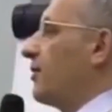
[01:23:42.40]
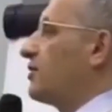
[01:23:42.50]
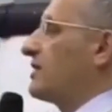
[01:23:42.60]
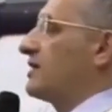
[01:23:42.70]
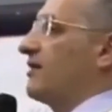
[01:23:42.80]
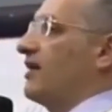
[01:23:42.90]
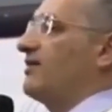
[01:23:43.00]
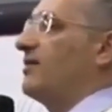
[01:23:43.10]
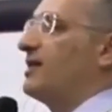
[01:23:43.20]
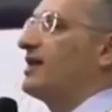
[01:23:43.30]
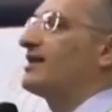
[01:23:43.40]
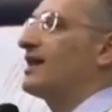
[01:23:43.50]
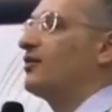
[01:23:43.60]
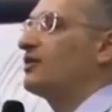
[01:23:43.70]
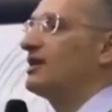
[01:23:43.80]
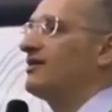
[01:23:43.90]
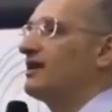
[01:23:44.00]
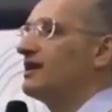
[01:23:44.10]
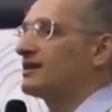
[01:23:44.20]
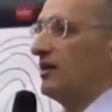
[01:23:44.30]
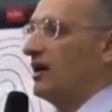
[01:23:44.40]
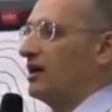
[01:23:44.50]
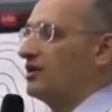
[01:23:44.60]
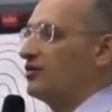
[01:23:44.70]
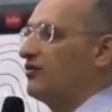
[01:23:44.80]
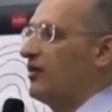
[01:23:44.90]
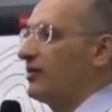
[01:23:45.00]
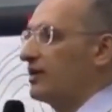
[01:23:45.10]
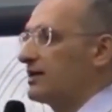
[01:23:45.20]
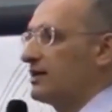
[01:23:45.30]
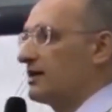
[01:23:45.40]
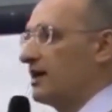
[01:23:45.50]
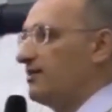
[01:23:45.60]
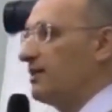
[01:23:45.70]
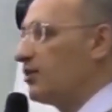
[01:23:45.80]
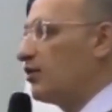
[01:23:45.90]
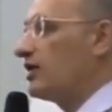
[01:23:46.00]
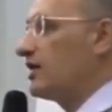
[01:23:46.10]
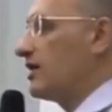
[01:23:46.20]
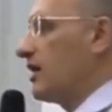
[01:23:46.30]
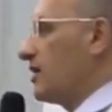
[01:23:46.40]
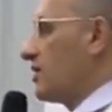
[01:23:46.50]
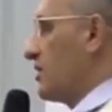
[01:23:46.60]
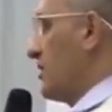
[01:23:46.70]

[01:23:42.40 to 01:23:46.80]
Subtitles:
You're not letting me move forward. I want to tell you more about cleansing methods.